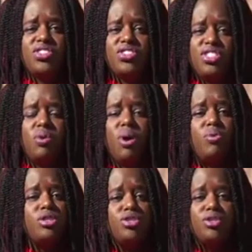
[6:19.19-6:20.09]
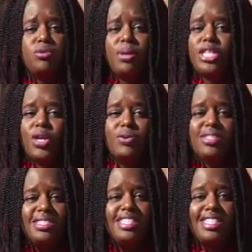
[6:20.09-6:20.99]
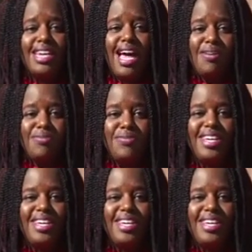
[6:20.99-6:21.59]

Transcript: see what we do, but they don't see the life.